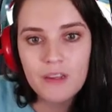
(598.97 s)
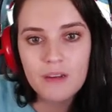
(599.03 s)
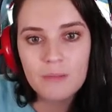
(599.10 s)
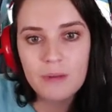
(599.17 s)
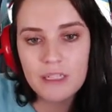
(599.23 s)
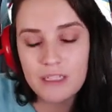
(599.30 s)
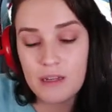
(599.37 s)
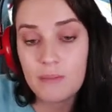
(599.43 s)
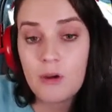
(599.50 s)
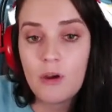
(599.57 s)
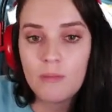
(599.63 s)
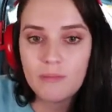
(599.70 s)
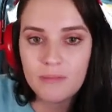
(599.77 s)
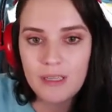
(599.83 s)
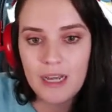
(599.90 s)
Please come
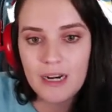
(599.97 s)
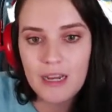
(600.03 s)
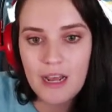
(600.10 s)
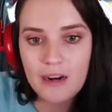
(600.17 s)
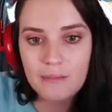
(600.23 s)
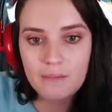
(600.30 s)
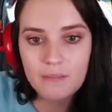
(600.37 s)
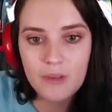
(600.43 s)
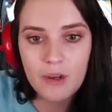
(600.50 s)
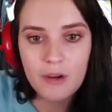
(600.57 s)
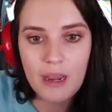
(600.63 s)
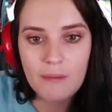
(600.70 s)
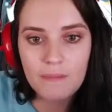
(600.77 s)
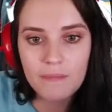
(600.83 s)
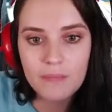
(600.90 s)
home. Yada yada. Okay.
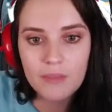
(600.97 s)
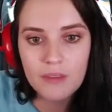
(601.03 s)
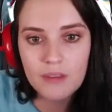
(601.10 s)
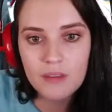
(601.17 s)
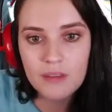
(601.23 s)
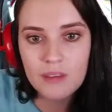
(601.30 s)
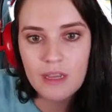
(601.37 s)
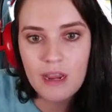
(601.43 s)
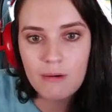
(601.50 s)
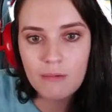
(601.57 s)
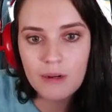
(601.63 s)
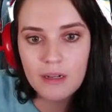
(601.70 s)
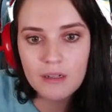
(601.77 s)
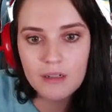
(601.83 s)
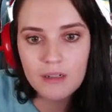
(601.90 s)
Now
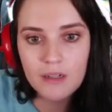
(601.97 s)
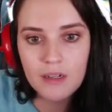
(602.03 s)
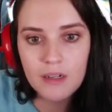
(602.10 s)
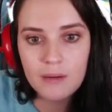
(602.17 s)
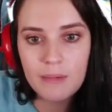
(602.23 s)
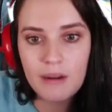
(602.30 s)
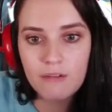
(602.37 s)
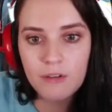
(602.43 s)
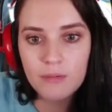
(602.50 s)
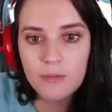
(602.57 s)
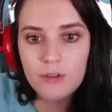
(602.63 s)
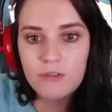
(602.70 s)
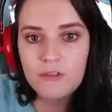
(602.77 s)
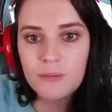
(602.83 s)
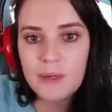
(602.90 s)
what? I
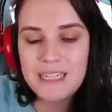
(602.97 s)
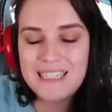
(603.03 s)
removed my